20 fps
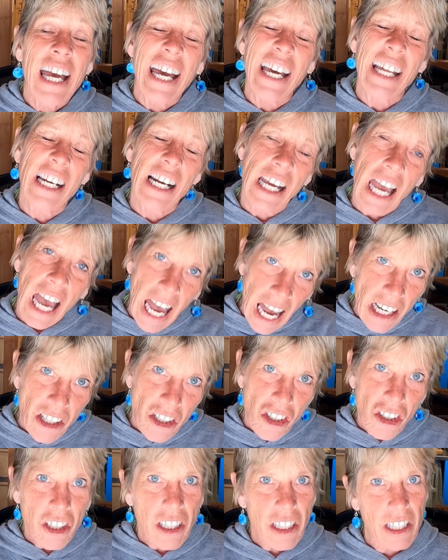and I
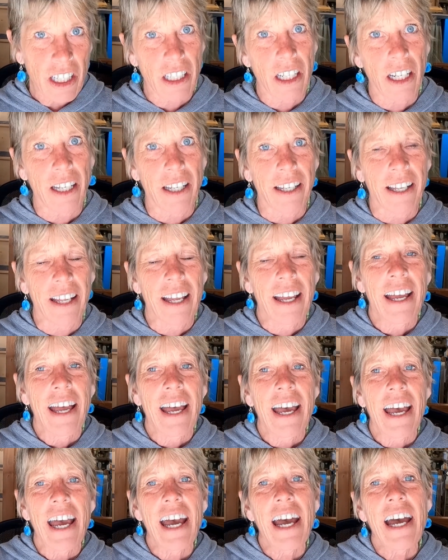actually did it.
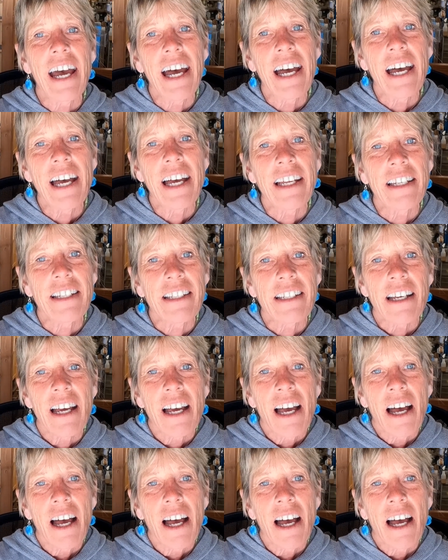And